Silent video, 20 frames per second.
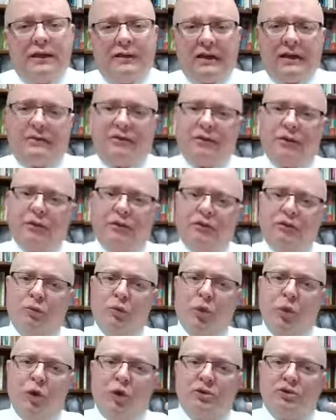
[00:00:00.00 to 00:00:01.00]
as those
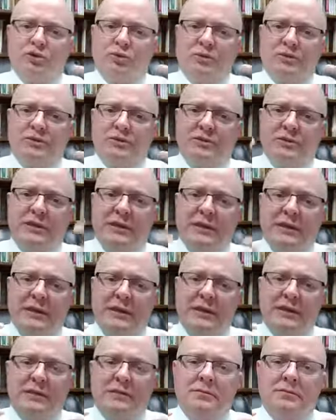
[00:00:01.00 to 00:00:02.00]
words would
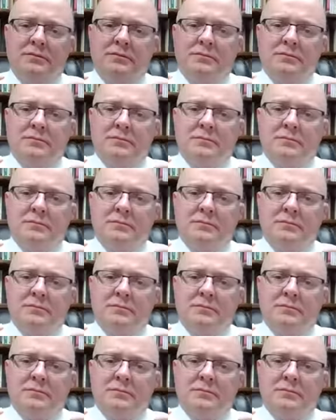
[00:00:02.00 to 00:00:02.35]
sink in